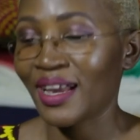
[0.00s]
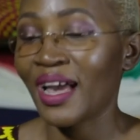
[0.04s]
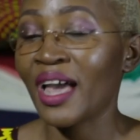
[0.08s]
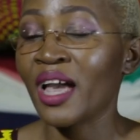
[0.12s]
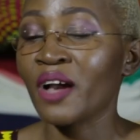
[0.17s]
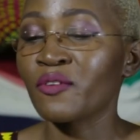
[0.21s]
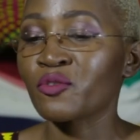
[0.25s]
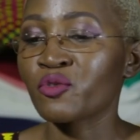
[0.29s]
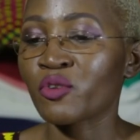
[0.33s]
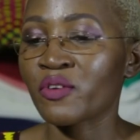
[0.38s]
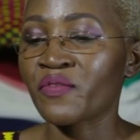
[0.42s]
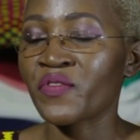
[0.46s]
I
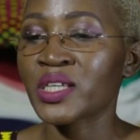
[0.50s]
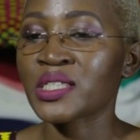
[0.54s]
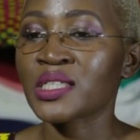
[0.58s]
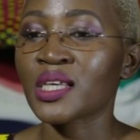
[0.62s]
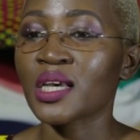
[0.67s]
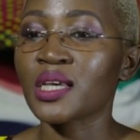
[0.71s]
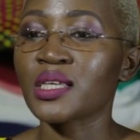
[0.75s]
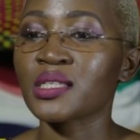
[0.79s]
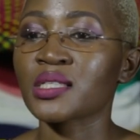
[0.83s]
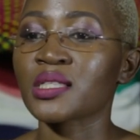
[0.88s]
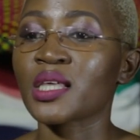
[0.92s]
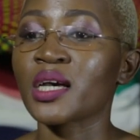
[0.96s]
have to
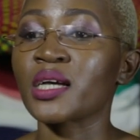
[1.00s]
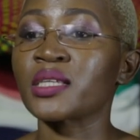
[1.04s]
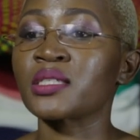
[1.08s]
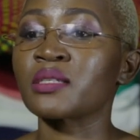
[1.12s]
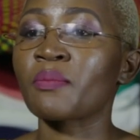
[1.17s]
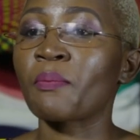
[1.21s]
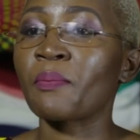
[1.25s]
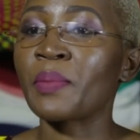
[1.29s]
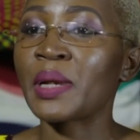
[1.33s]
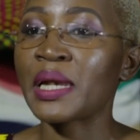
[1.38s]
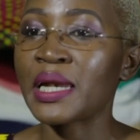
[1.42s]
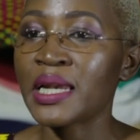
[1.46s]
emphasize
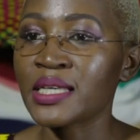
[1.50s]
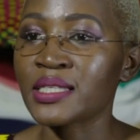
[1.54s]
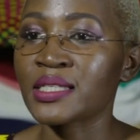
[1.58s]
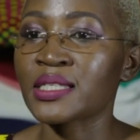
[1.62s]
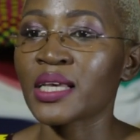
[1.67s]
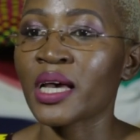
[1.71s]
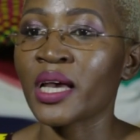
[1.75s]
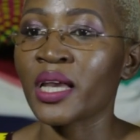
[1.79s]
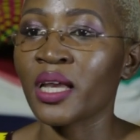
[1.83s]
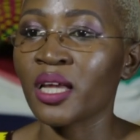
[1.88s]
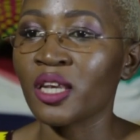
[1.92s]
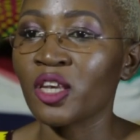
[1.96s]
that.
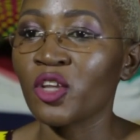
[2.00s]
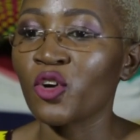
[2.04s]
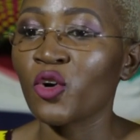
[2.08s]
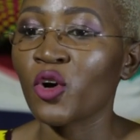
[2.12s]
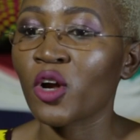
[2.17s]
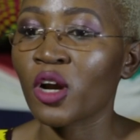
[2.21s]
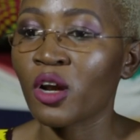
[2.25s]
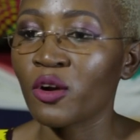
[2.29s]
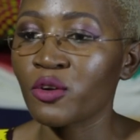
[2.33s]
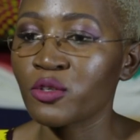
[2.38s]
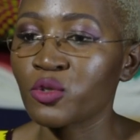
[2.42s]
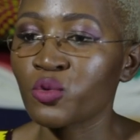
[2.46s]
Please iron your
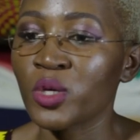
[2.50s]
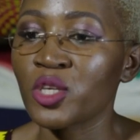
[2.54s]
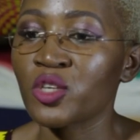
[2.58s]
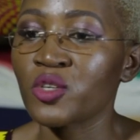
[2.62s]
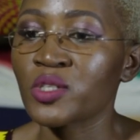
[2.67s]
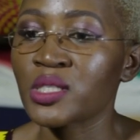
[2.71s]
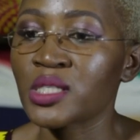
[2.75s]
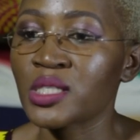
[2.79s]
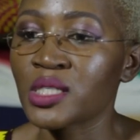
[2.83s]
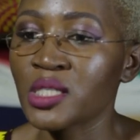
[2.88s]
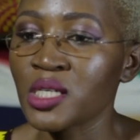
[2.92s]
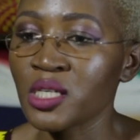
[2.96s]
clothes when
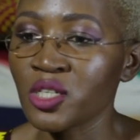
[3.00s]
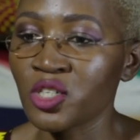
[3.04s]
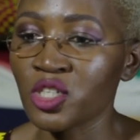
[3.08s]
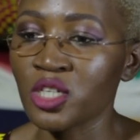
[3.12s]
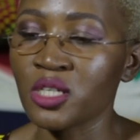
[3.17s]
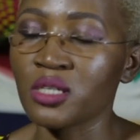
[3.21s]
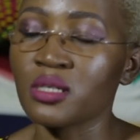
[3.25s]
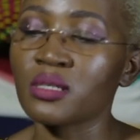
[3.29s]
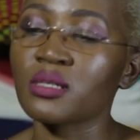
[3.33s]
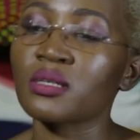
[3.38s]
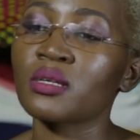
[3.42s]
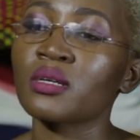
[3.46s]
you're
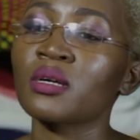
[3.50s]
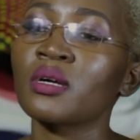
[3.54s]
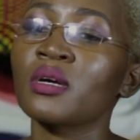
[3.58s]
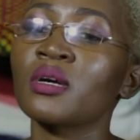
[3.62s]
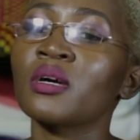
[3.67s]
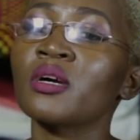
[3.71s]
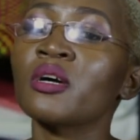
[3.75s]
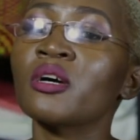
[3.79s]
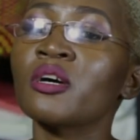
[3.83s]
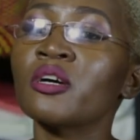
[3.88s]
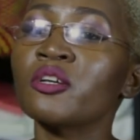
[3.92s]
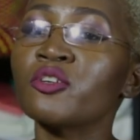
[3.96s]
stitching.
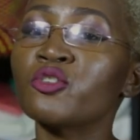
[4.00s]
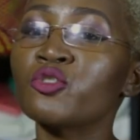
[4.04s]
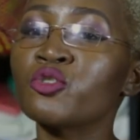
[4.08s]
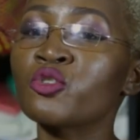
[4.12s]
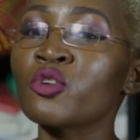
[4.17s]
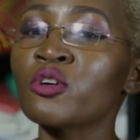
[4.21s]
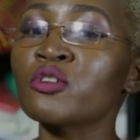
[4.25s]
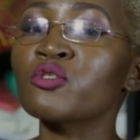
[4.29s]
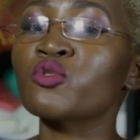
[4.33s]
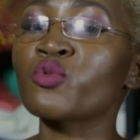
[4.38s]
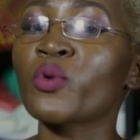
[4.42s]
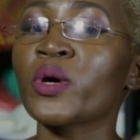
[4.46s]

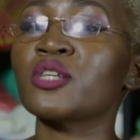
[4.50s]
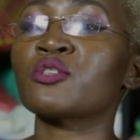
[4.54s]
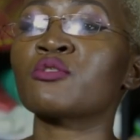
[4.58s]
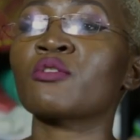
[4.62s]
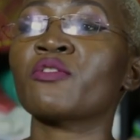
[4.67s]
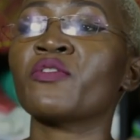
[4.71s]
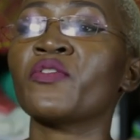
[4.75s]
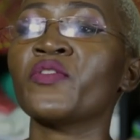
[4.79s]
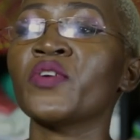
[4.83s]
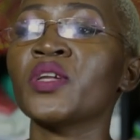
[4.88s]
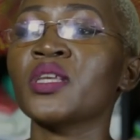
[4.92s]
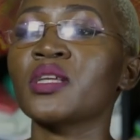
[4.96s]
Don't wait
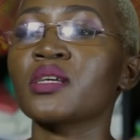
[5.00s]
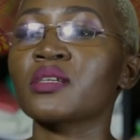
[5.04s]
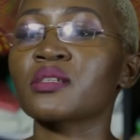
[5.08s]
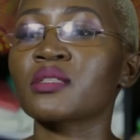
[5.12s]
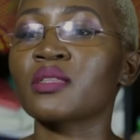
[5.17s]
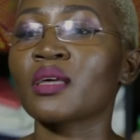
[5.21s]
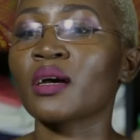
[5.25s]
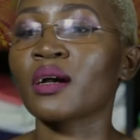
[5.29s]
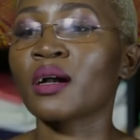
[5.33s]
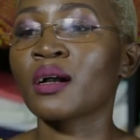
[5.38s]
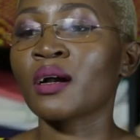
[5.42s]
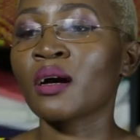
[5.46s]
to finish
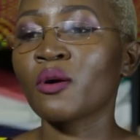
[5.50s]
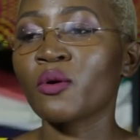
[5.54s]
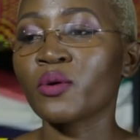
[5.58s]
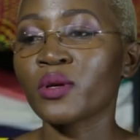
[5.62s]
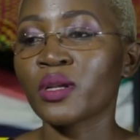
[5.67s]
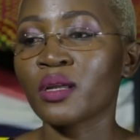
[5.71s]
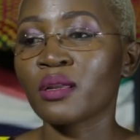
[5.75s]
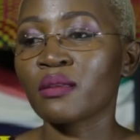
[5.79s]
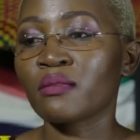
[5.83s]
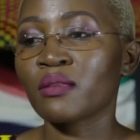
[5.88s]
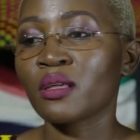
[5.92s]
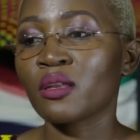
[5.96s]
the
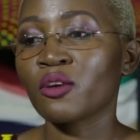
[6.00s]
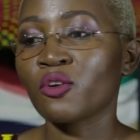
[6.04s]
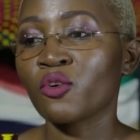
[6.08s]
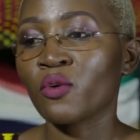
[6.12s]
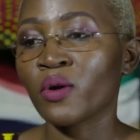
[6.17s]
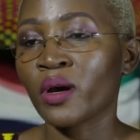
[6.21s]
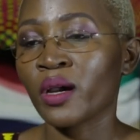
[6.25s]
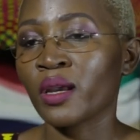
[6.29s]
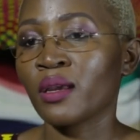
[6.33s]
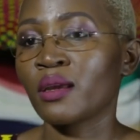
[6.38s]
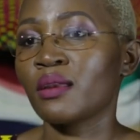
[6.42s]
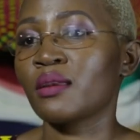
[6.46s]
gown and then you
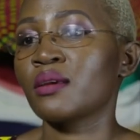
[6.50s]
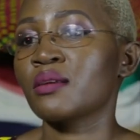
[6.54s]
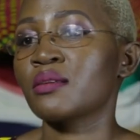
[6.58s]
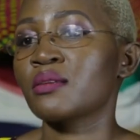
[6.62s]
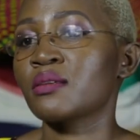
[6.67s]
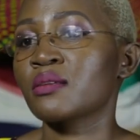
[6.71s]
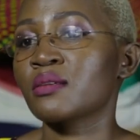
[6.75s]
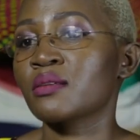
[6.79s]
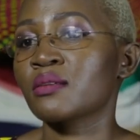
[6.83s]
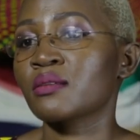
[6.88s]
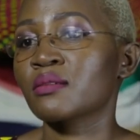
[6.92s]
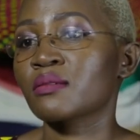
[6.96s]
iron
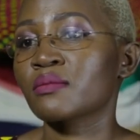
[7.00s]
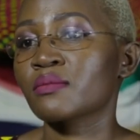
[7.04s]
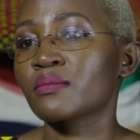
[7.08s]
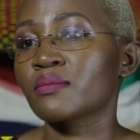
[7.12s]
it.